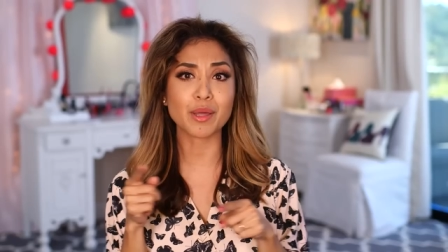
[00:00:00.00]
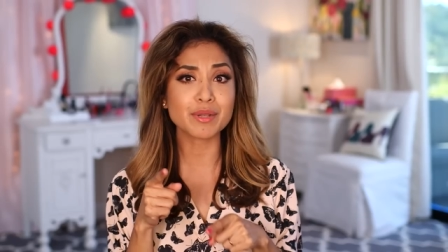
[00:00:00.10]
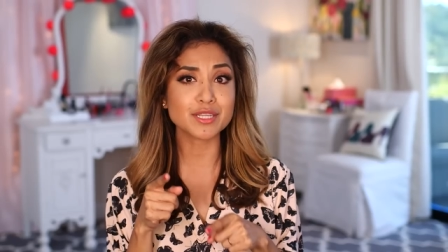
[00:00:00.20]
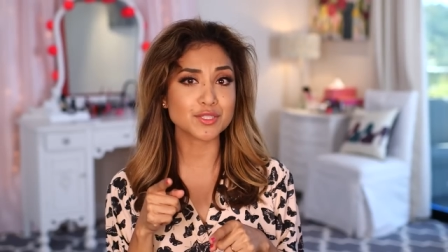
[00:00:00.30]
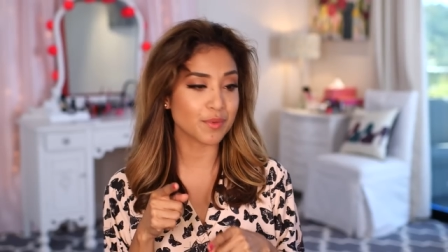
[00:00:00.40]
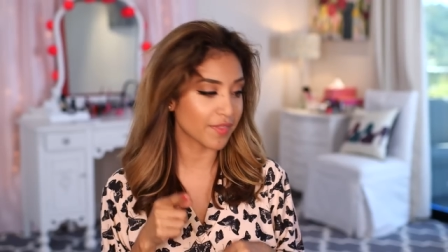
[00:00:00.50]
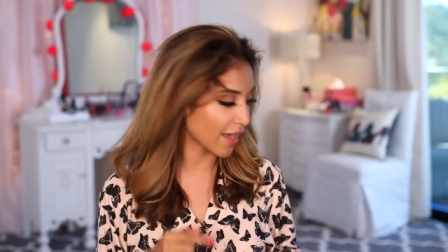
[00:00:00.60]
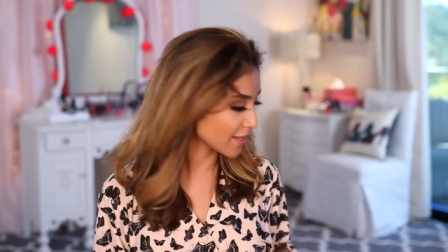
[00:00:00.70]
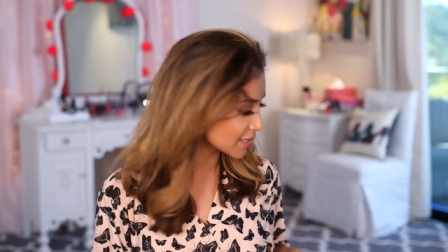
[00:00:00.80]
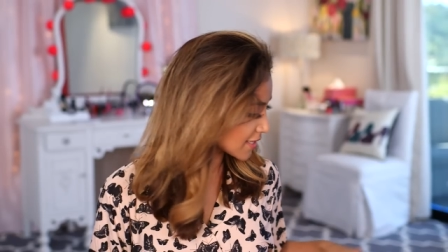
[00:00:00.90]
what I'm gonna do with
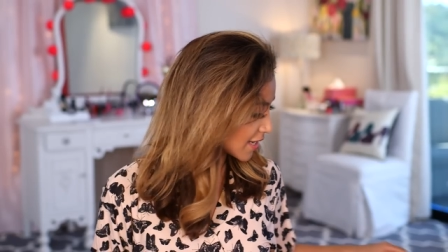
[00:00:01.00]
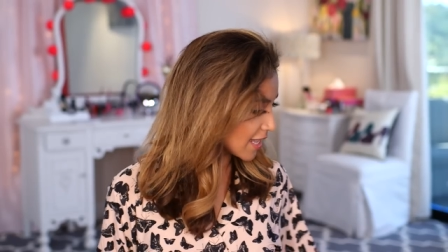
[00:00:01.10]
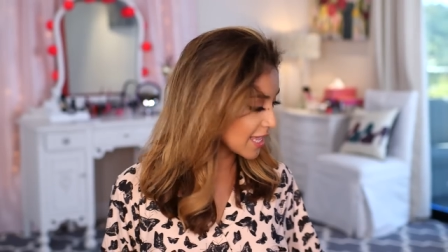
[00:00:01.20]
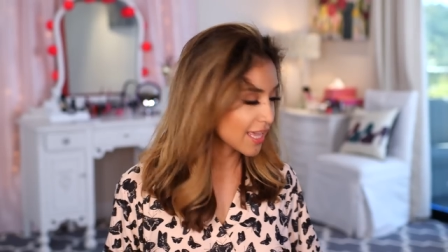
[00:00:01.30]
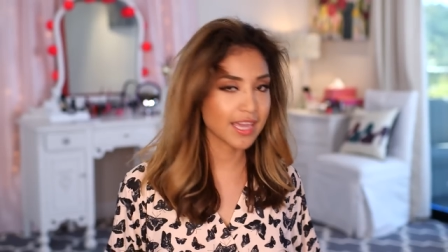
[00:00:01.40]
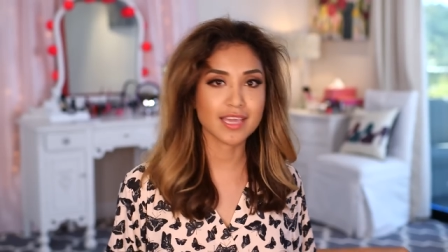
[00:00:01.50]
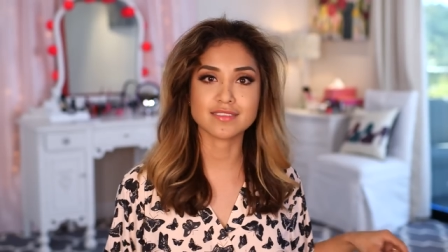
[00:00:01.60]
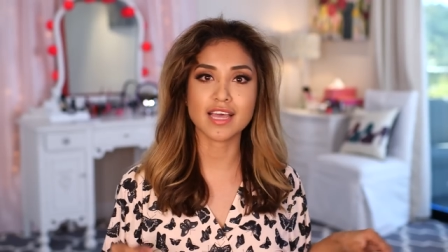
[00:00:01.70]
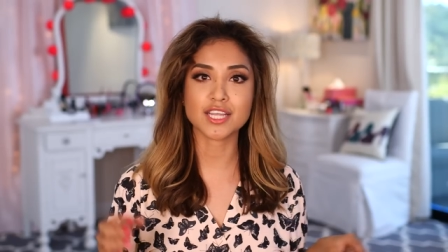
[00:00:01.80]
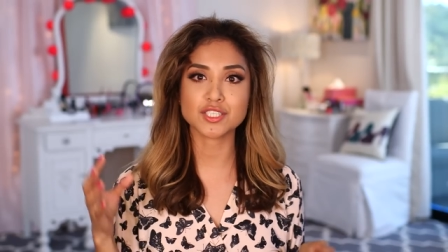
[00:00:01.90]
that
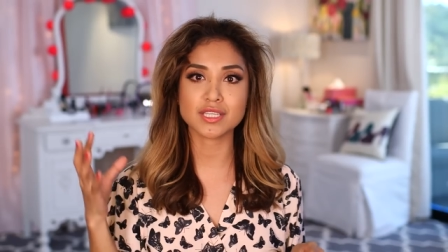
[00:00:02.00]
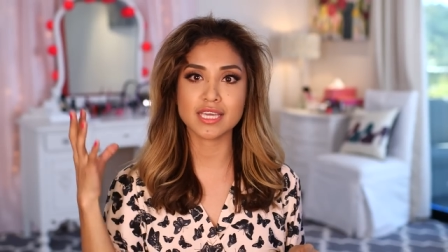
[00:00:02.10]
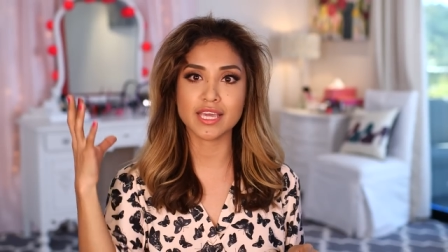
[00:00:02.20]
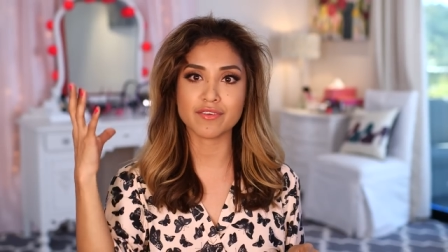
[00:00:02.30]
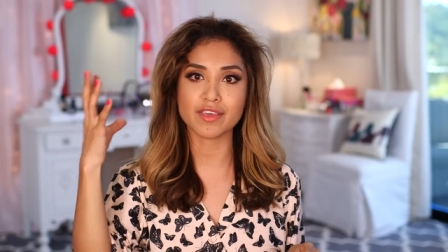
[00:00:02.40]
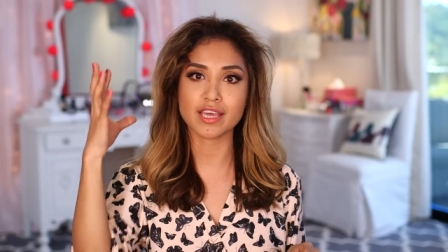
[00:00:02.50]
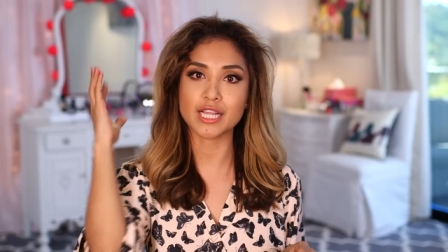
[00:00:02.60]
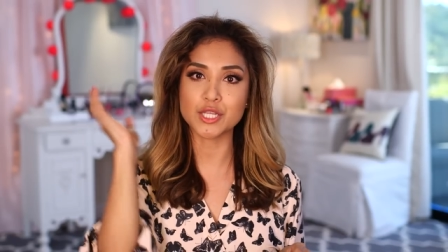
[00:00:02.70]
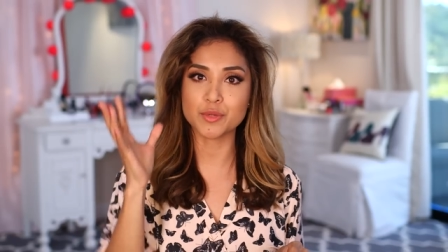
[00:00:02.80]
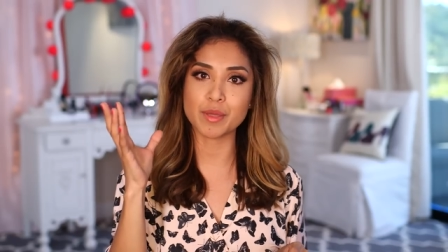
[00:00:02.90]
is actually give it
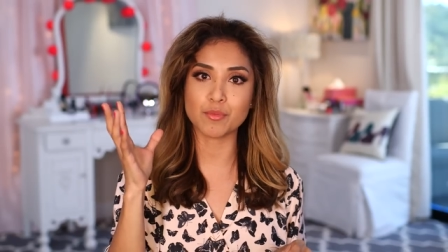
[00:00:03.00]
a little